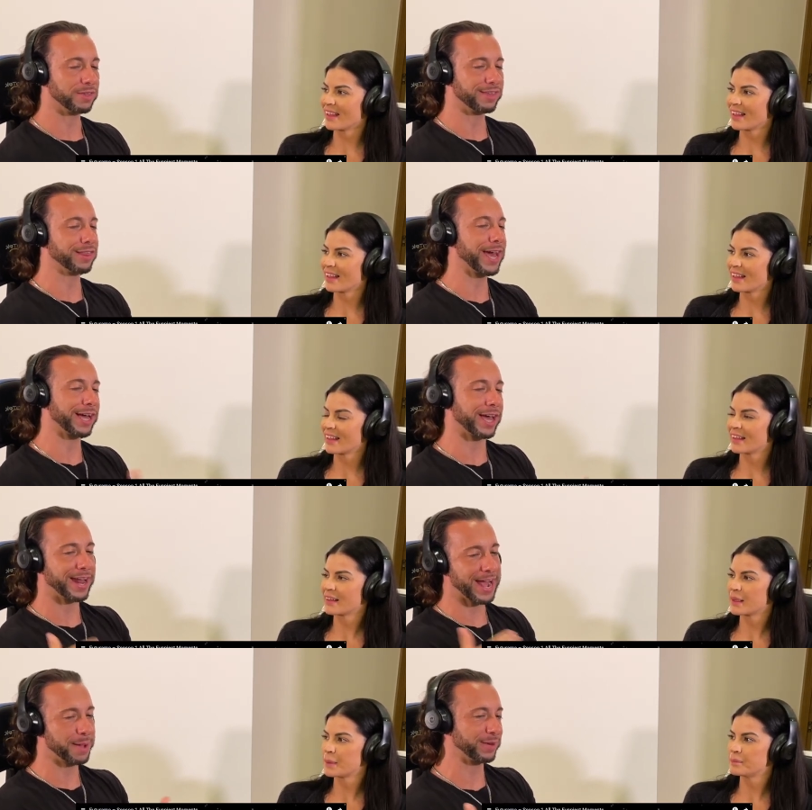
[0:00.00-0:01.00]
Speaker 1: you know we see that
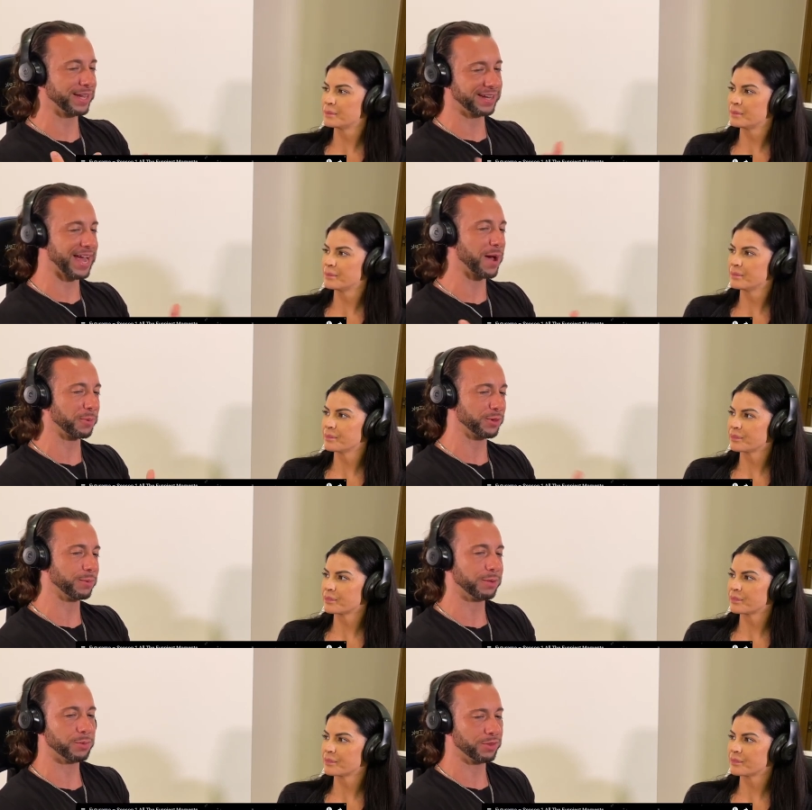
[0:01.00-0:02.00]
kind of happening now a
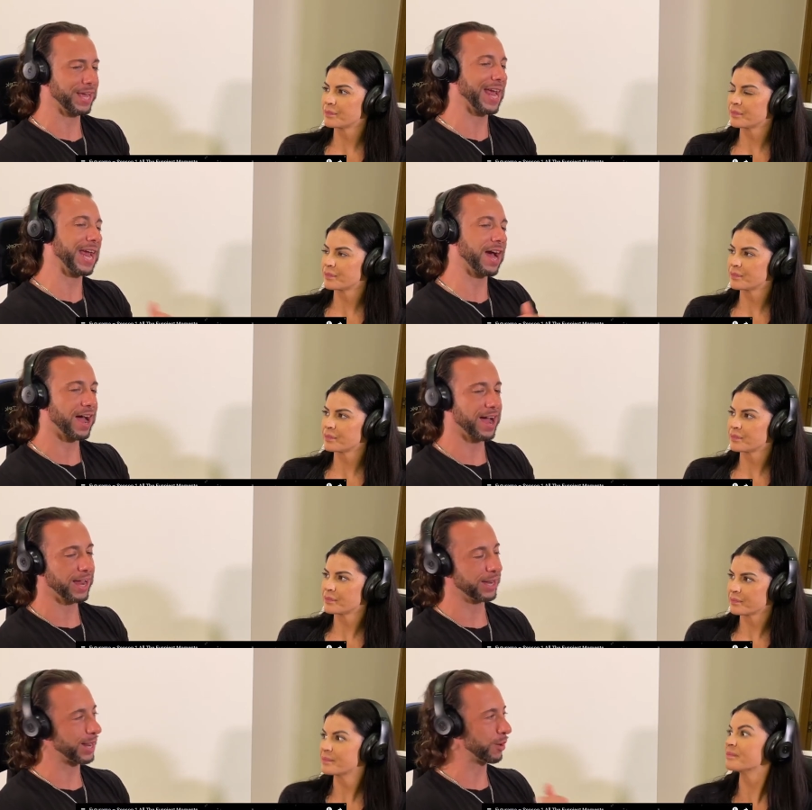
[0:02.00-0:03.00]
little bit with
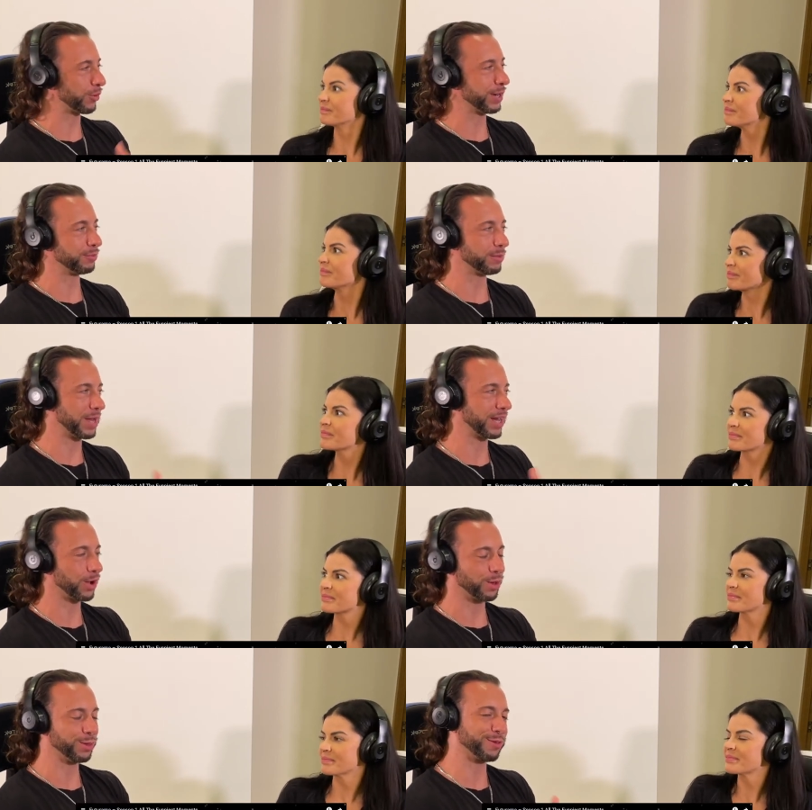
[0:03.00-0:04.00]
AI and how we're
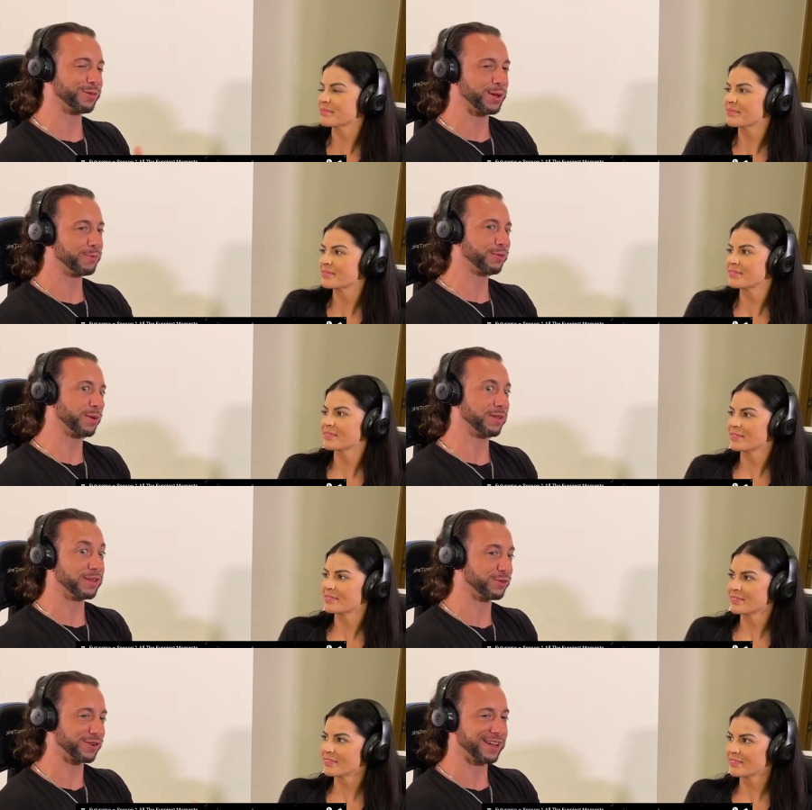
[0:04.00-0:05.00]
implementing all this stuff so
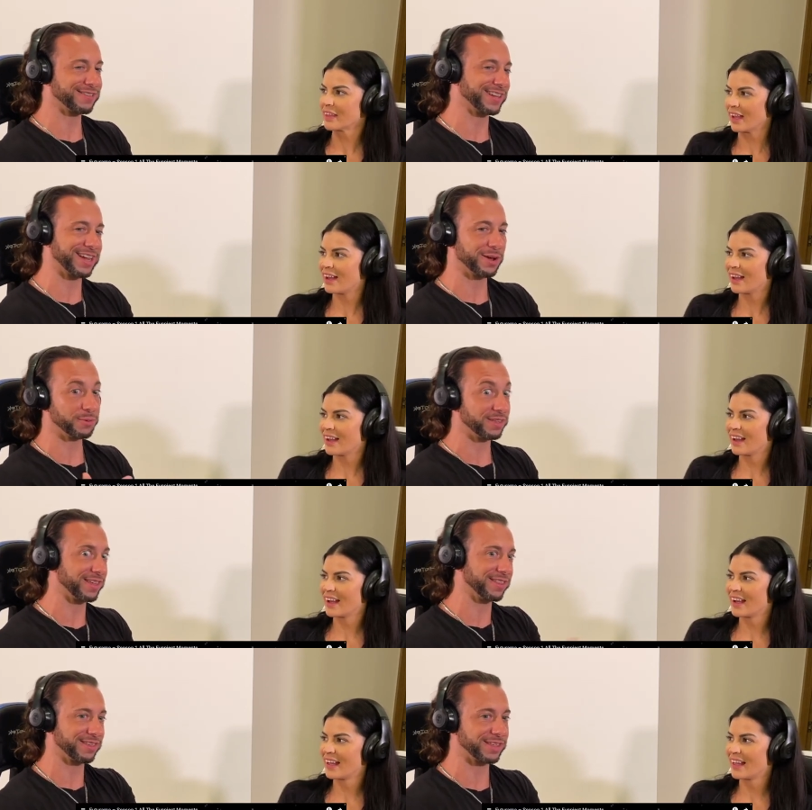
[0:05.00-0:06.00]
it's interesting yeah. now we
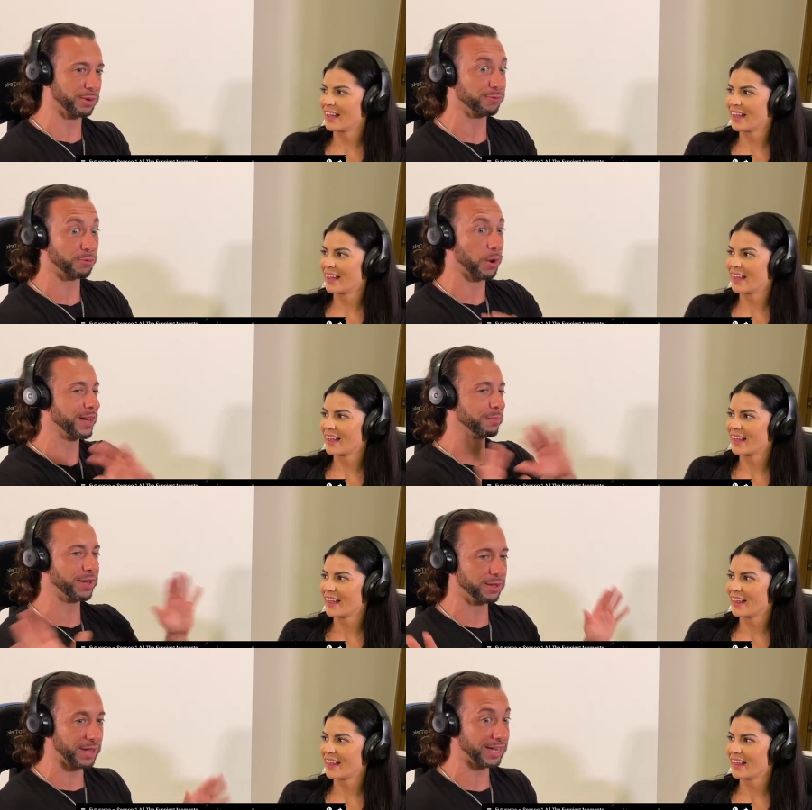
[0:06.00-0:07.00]
see this you know before
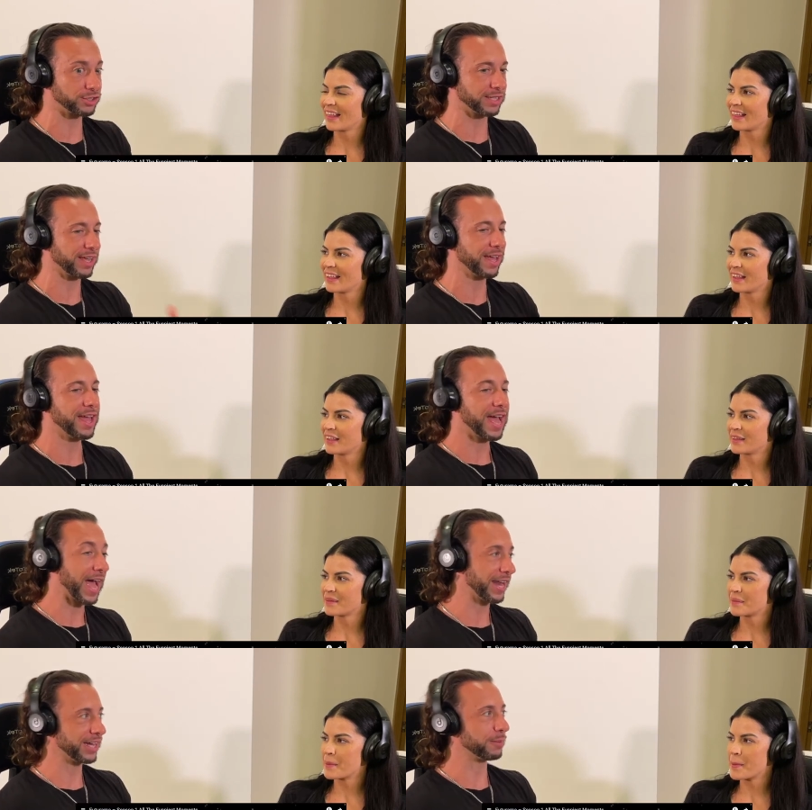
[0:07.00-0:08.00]
anybody who actually
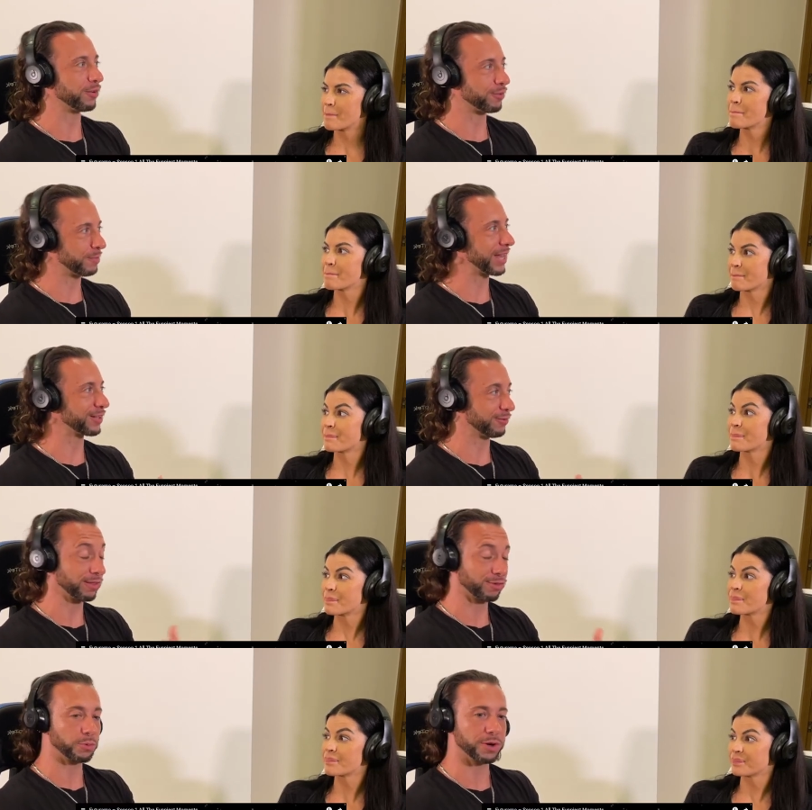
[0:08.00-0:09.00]
had any perspective
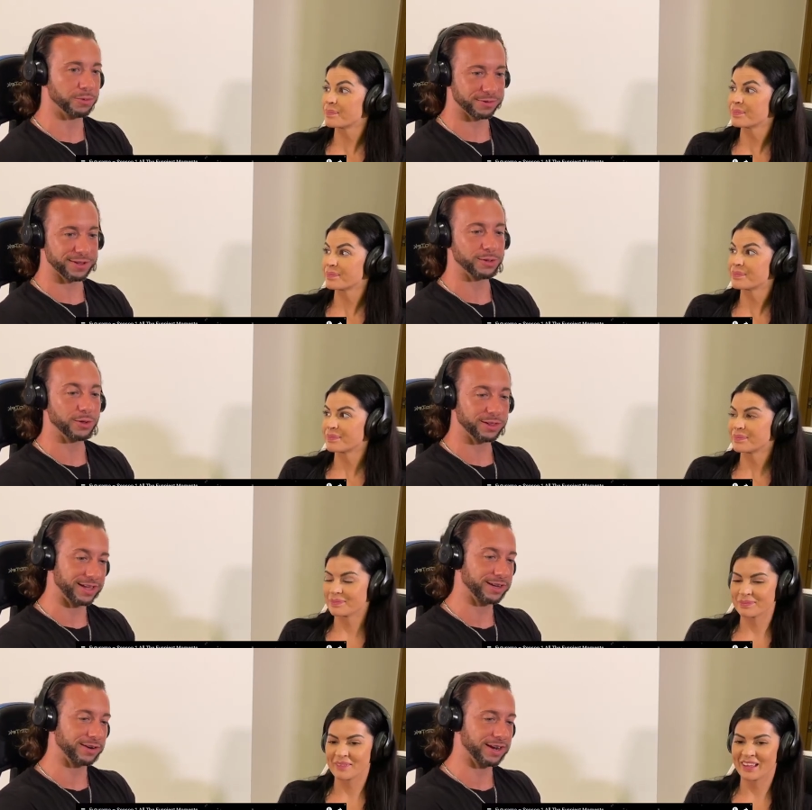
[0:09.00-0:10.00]
as to what it was going to look
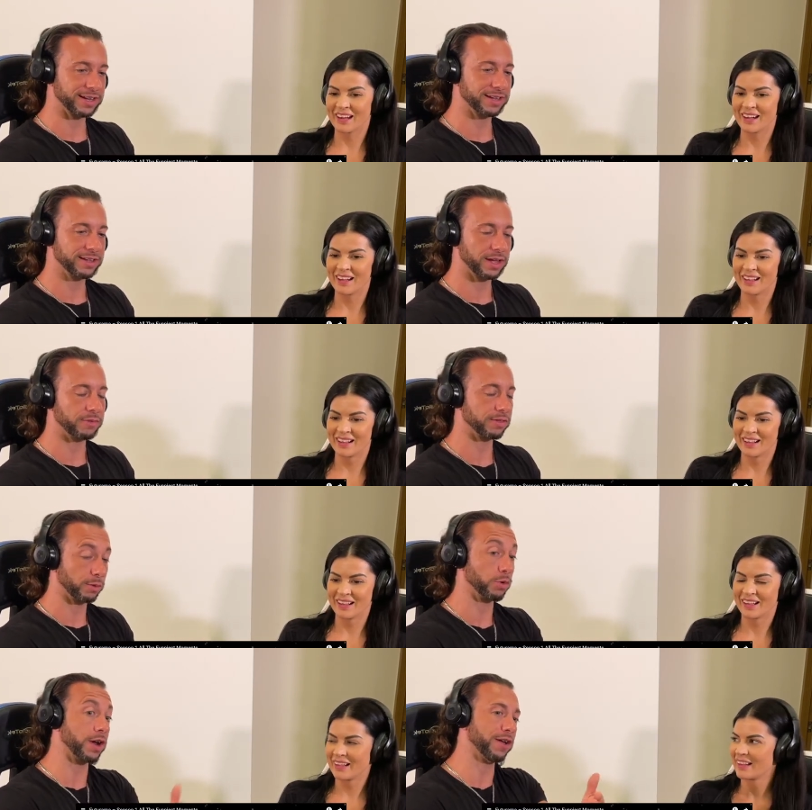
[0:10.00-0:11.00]
like right yeah.
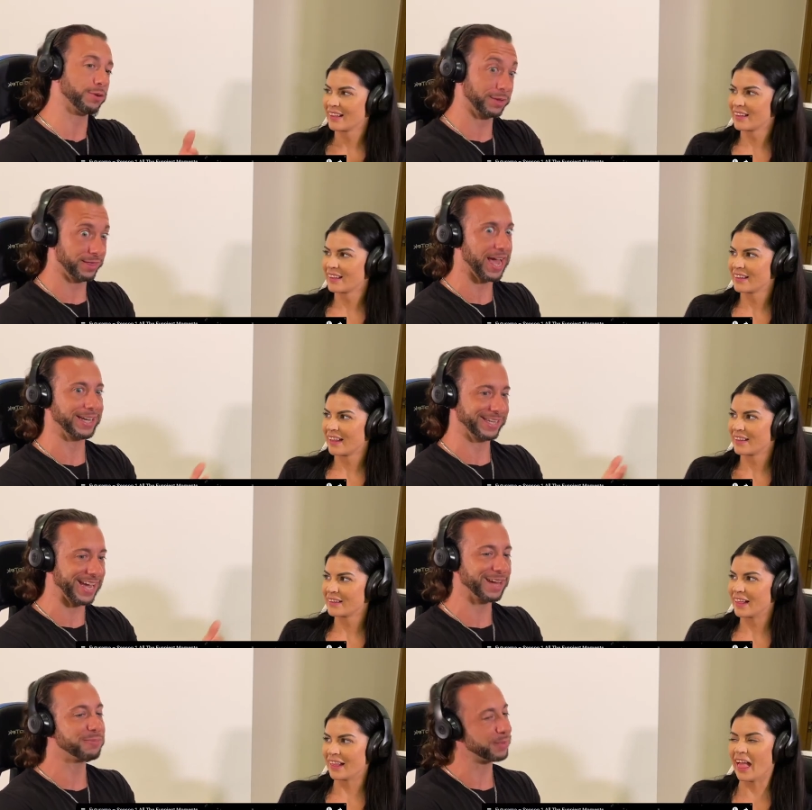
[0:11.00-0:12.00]
obviously we're not doing that
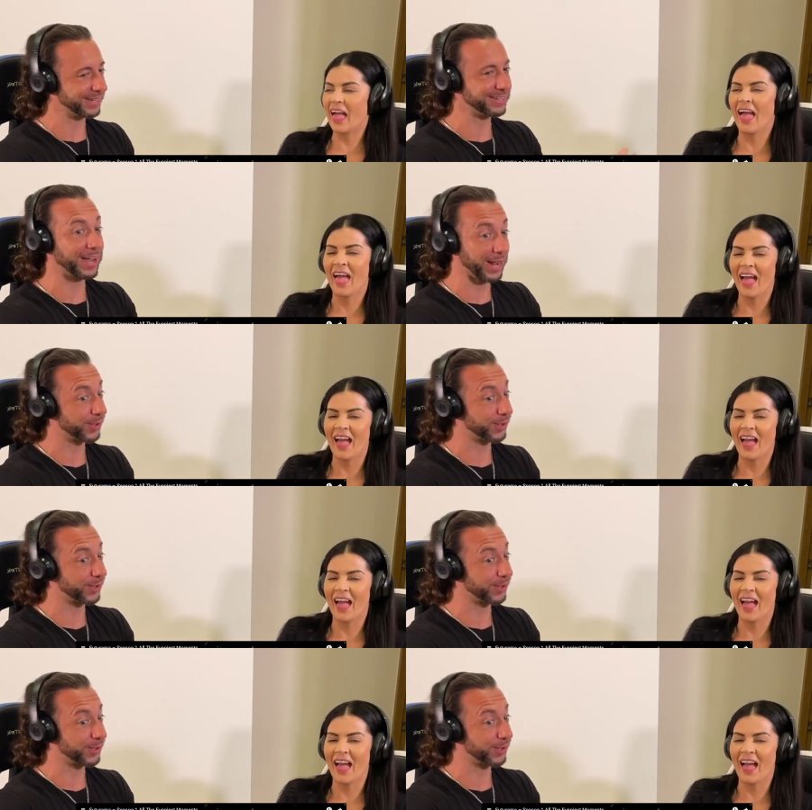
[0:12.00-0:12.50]
yet but